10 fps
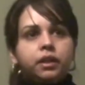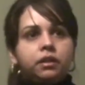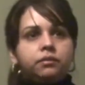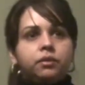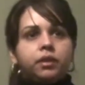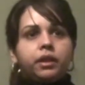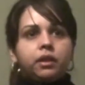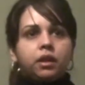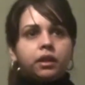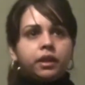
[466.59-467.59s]
if you
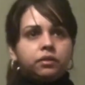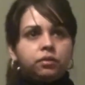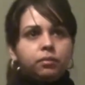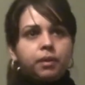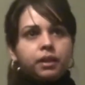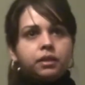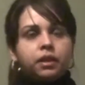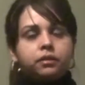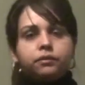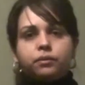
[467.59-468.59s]
cannot get your belly
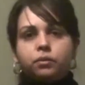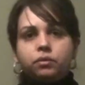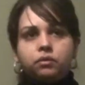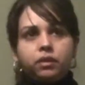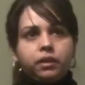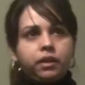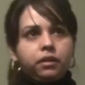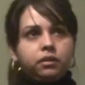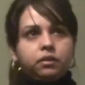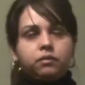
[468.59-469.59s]
as full
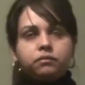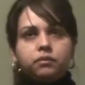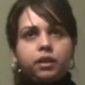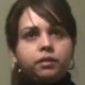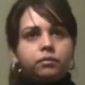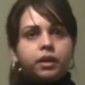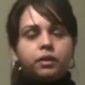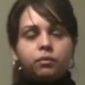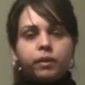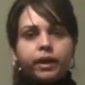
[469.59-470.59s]
and like right
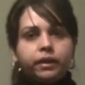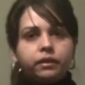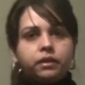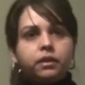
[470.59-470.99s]
away.